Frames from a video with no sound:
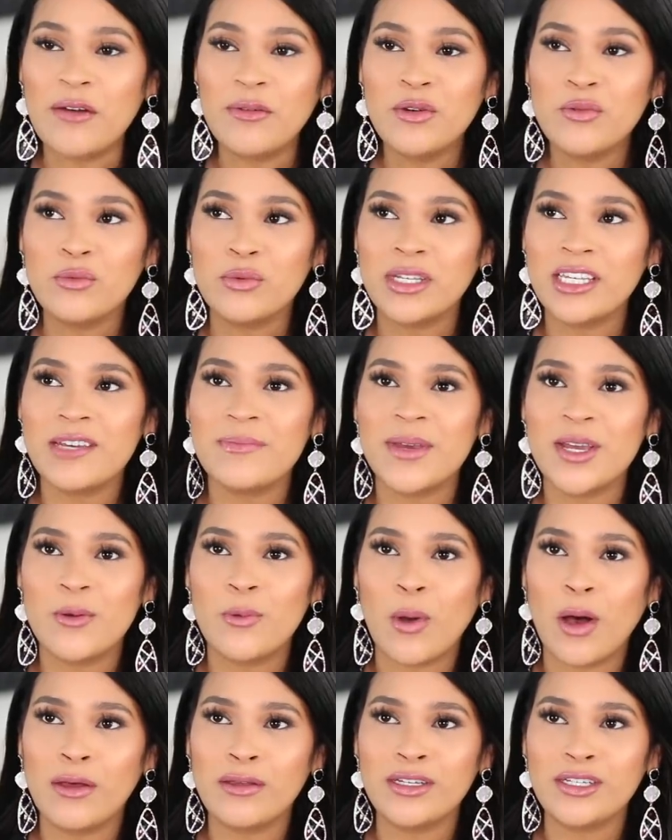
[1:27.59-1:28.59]
have a really big
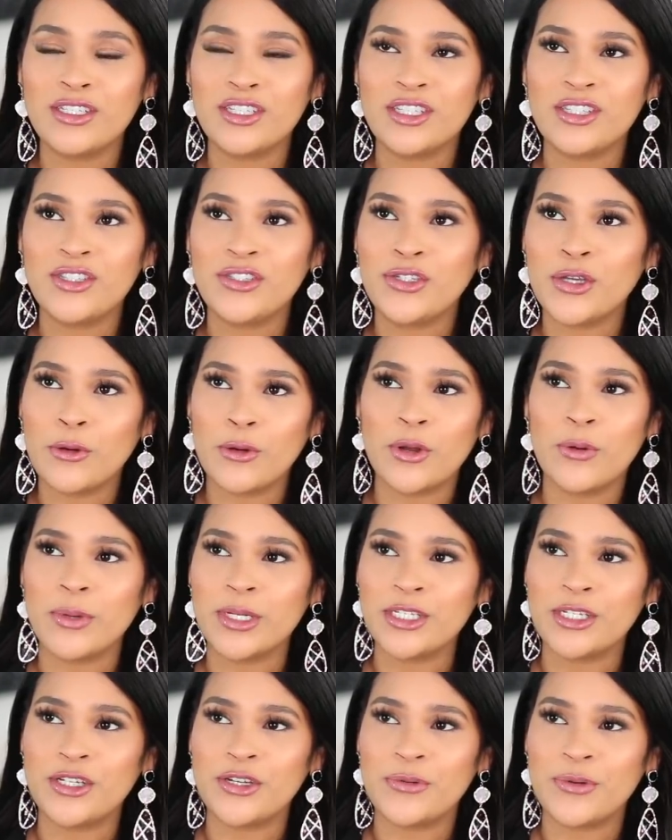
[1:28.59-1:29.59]
wall and you just don't know
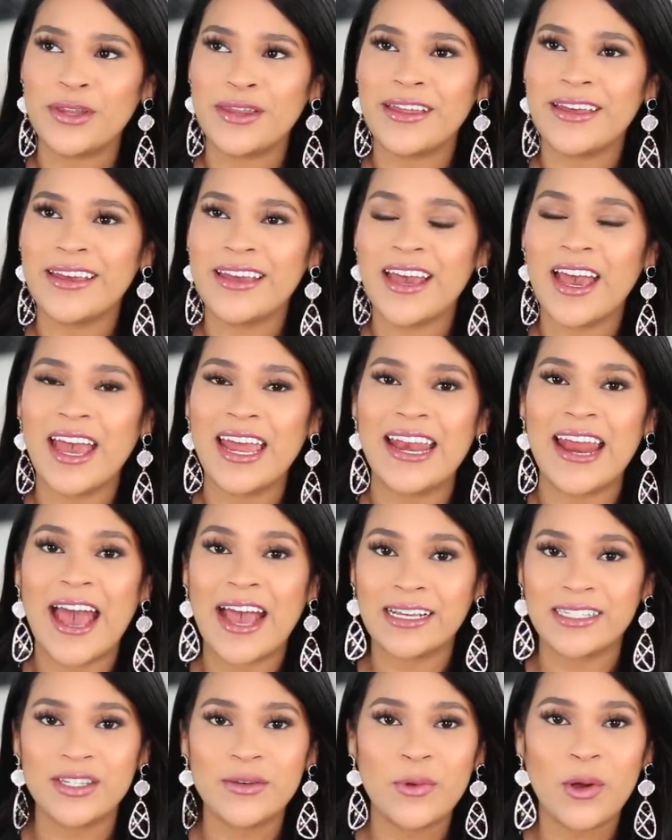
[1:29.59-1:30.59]
what to do with it, an
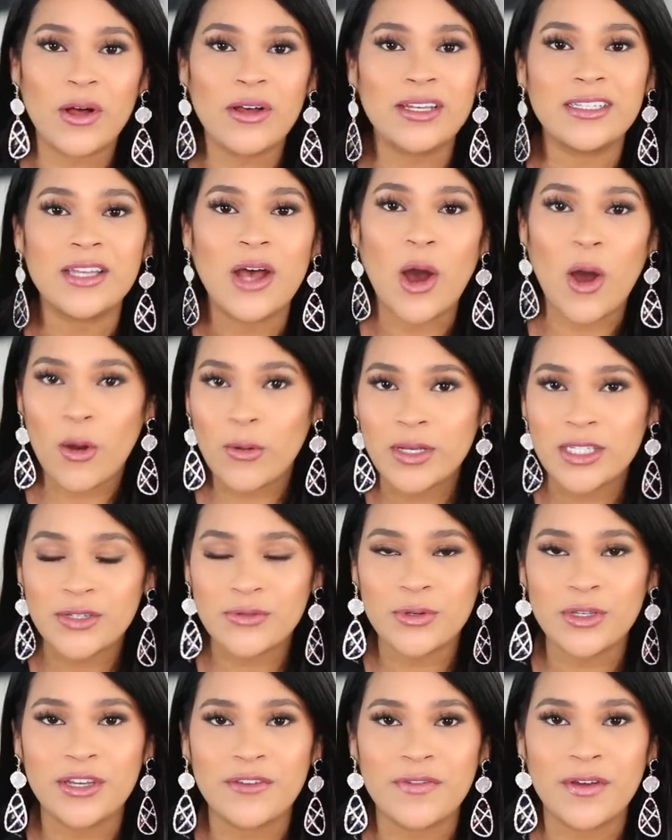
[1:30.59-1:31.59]
accent wall is always
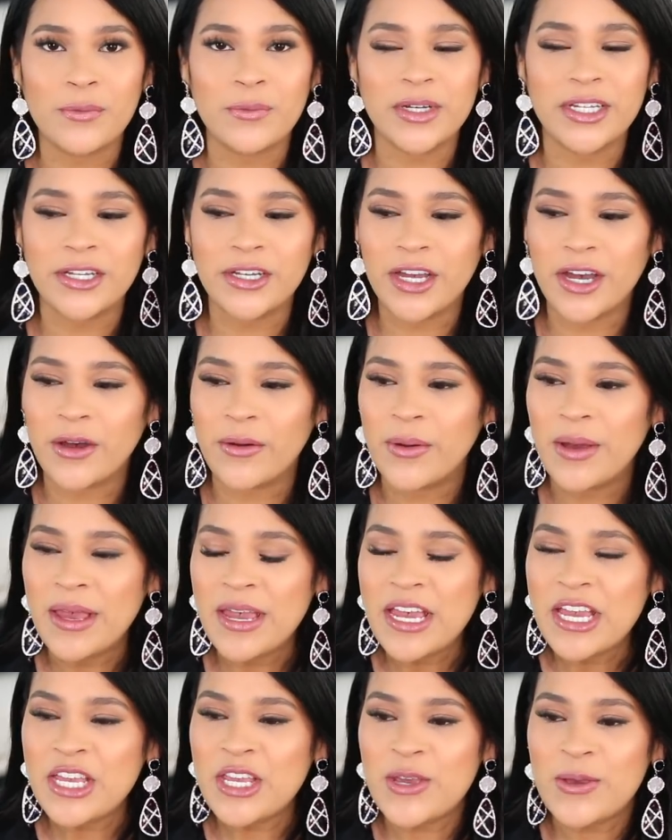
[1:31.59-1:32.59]
a really fun way to go.
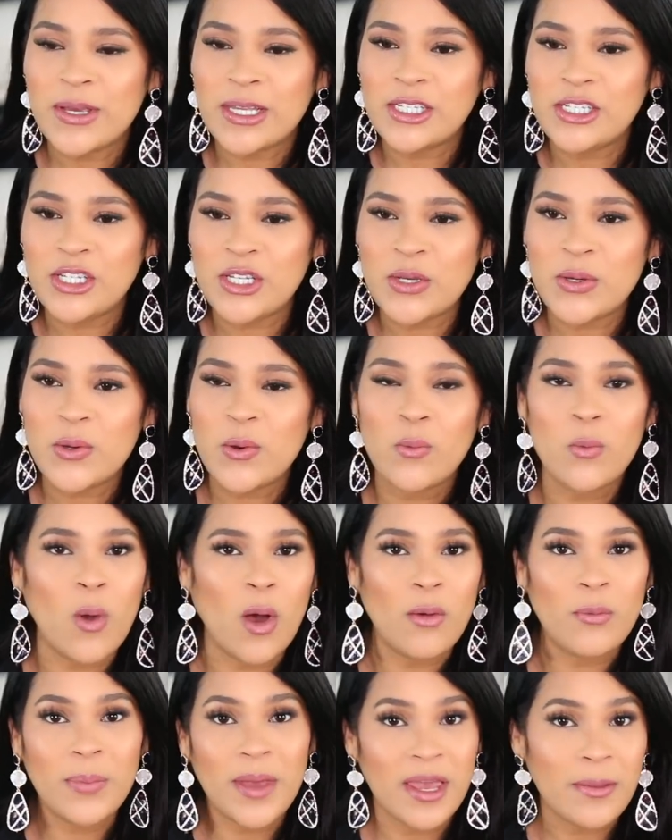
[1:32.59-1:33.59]
You can do
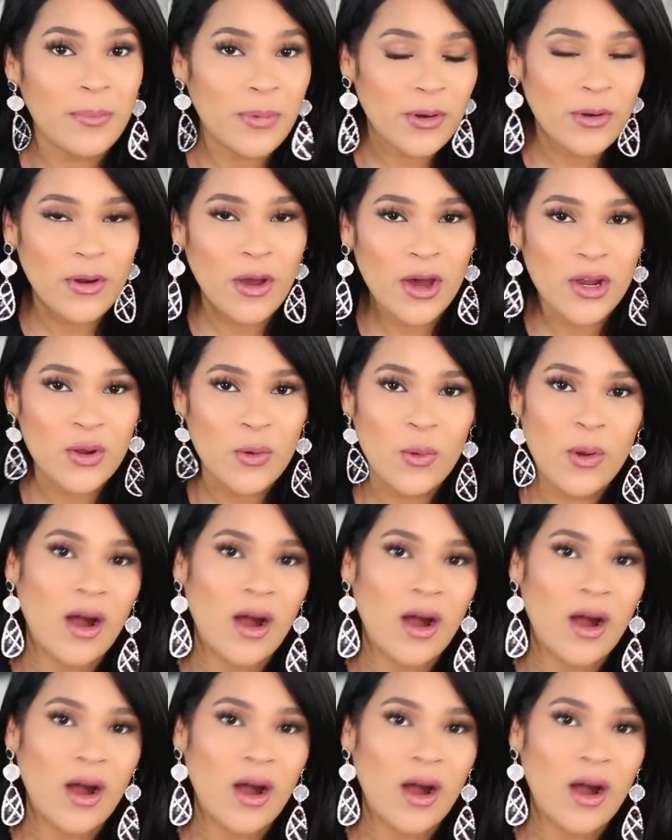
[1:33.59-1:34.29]
wallpaper wallpaper on a